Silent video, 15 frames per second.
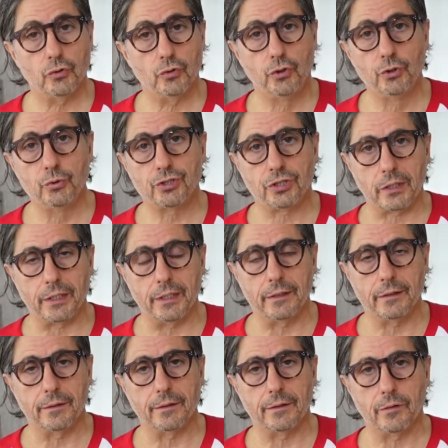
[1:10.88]

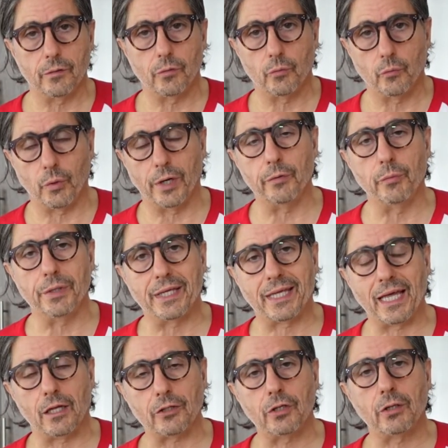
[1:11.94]
Usually, when we
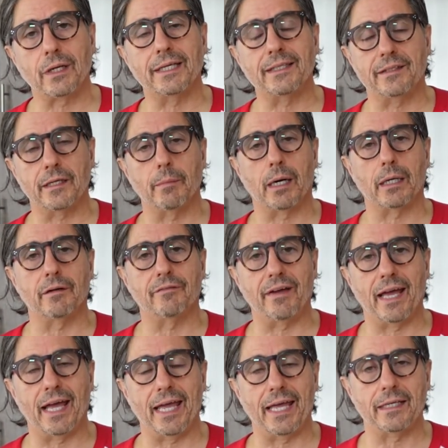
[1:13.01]
calculate the amount of
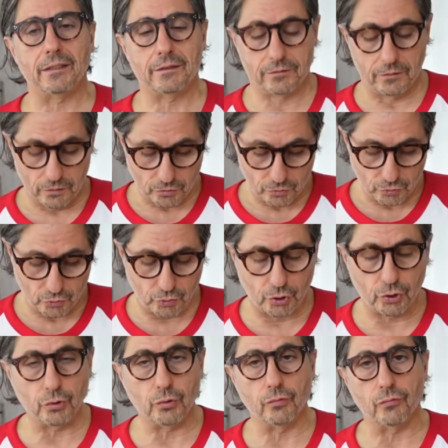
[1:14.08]
egg
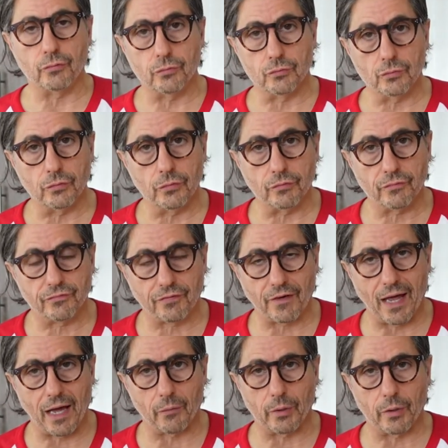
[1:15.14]
to
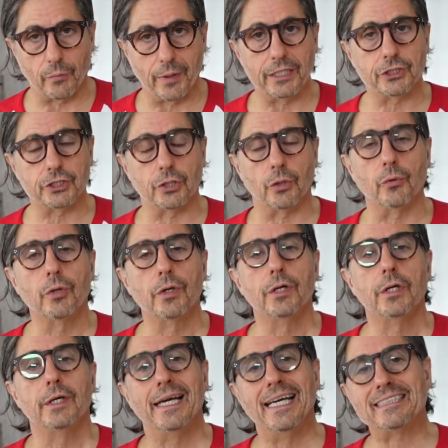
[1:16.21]
flour ratio,
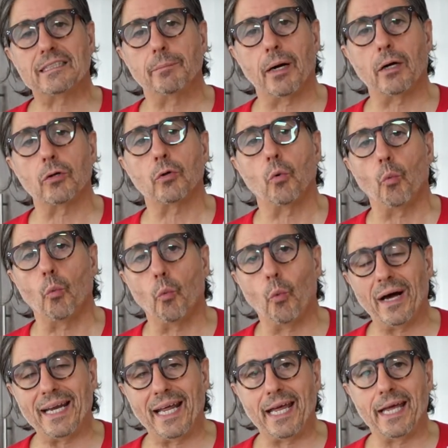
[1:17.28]
it's about
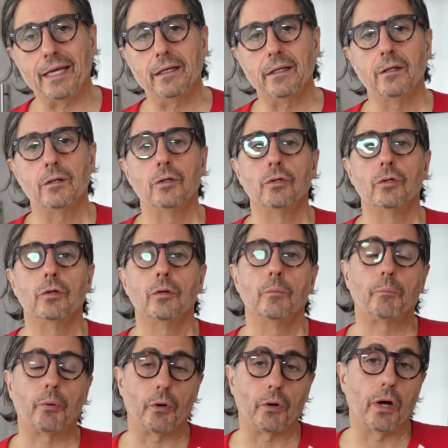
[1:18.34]
1 egg
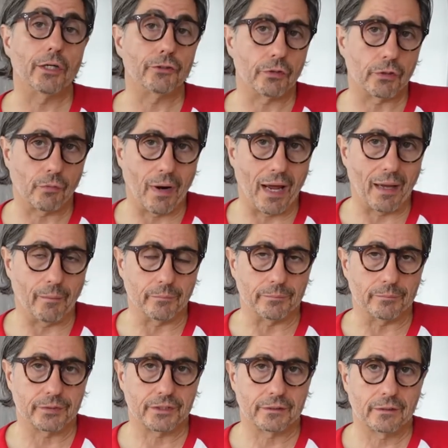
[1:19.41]
per 100
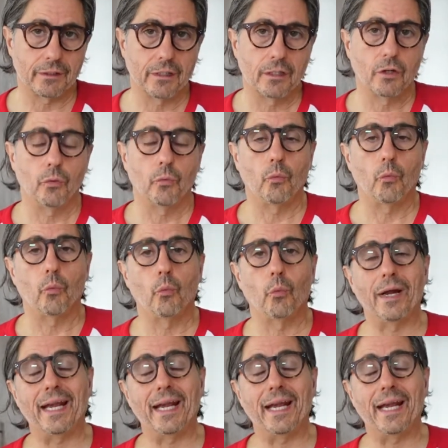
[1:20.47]
grams. 1